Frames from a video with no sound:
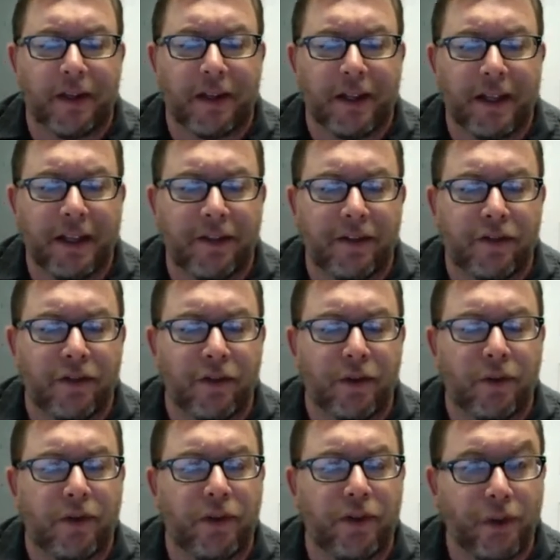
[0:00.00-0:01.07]

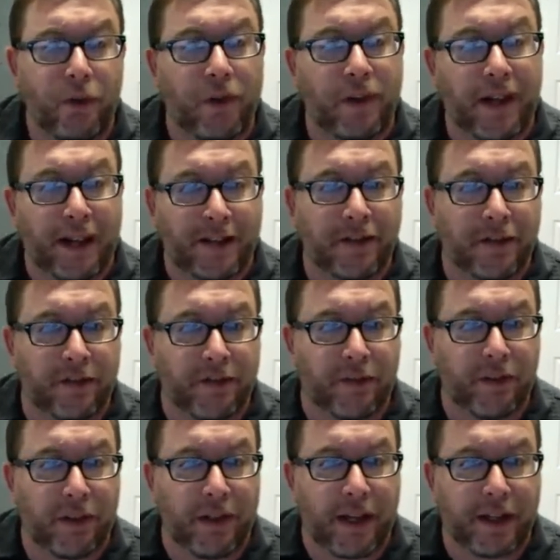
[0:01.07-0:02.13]
into the new classes
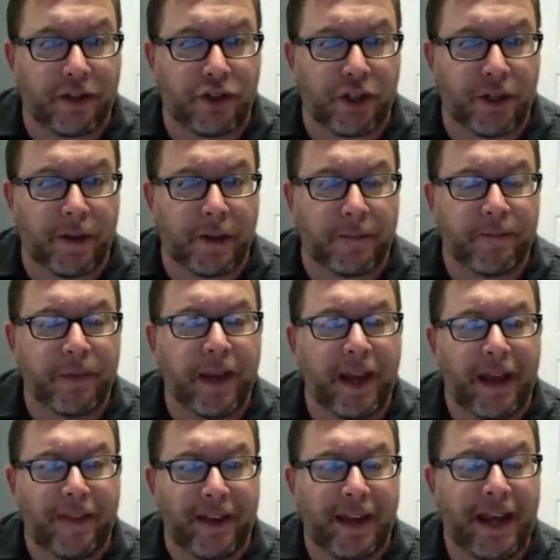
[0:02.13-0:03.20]
for the next year.
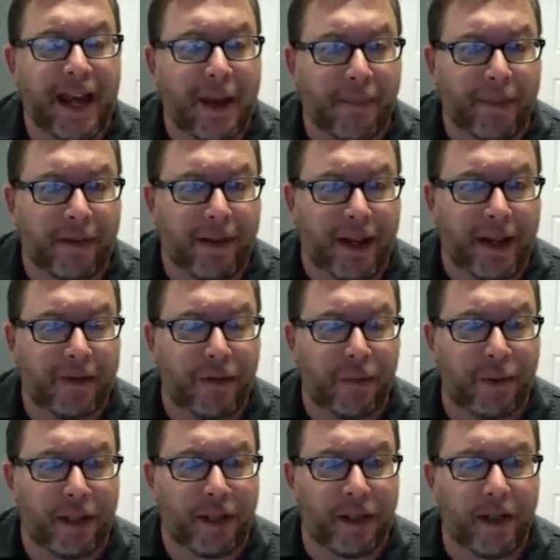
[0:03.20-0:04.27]
And that happened last
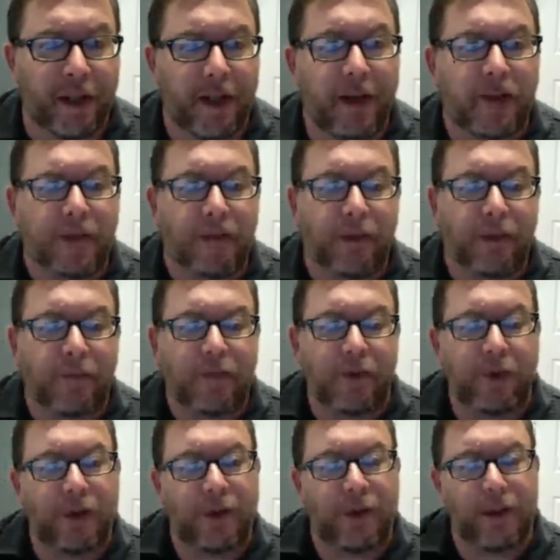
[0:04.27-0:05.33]
week. So if
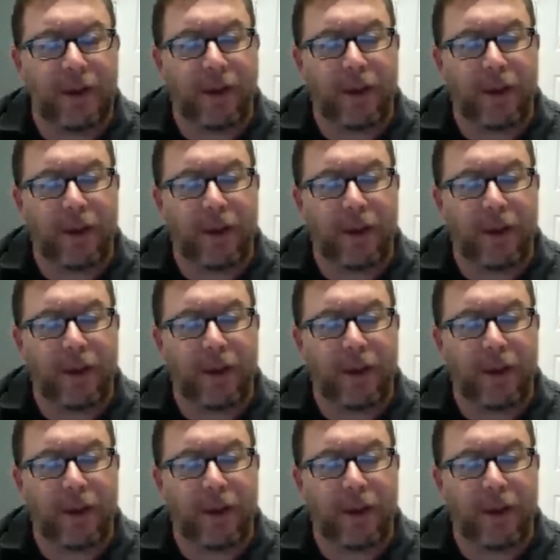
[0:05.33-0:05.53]
you're on the